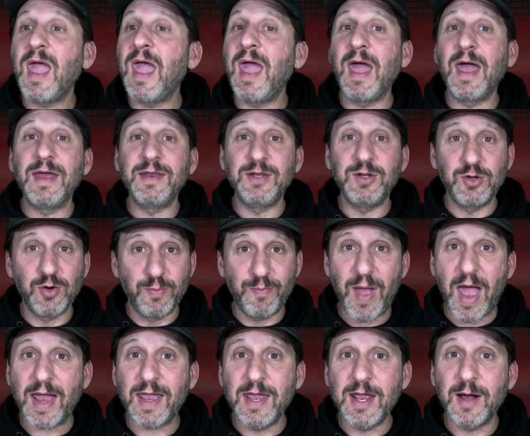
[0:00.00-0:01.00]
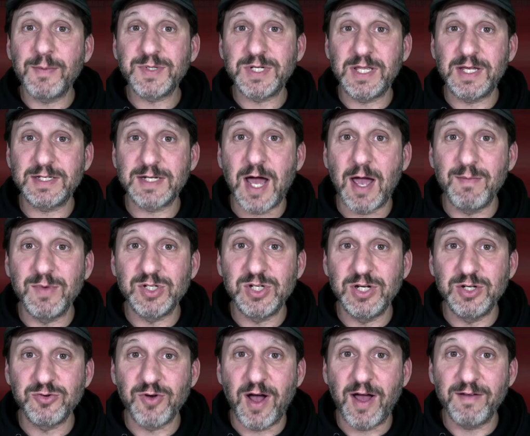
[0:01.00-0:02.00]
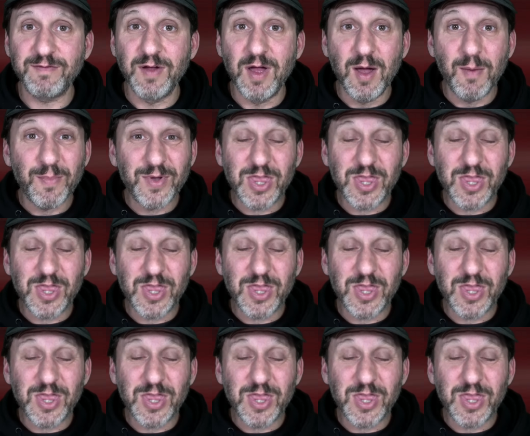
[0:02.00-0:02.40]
and you're backing up to that Time Machine drive.